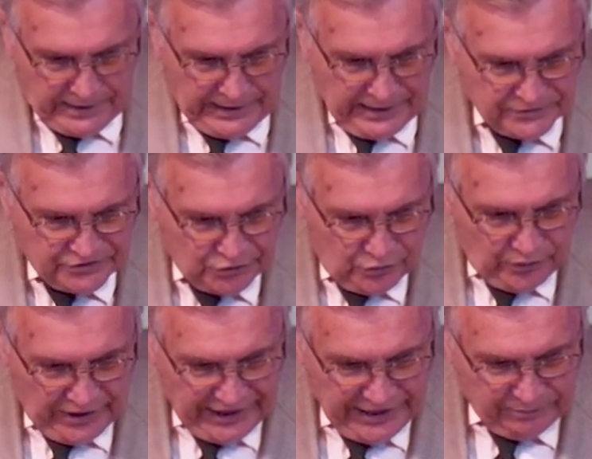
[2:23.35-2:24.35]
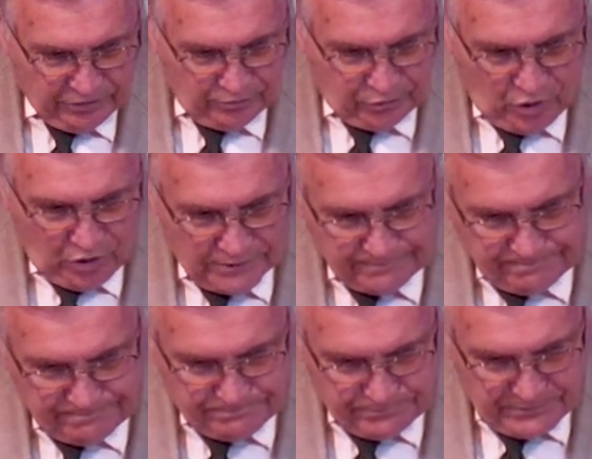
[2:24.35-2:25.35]
And so Abel brought,
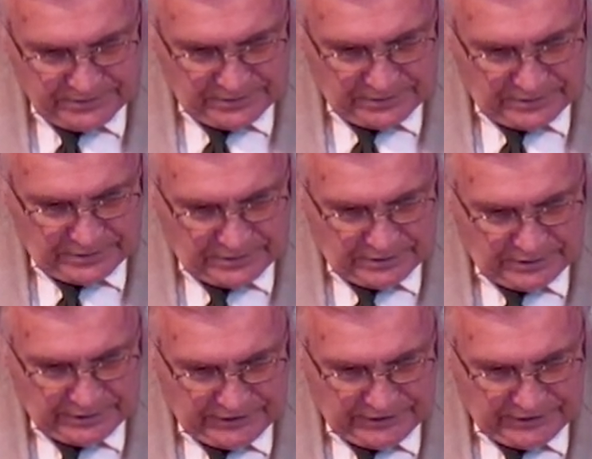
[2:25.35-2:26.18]
uh,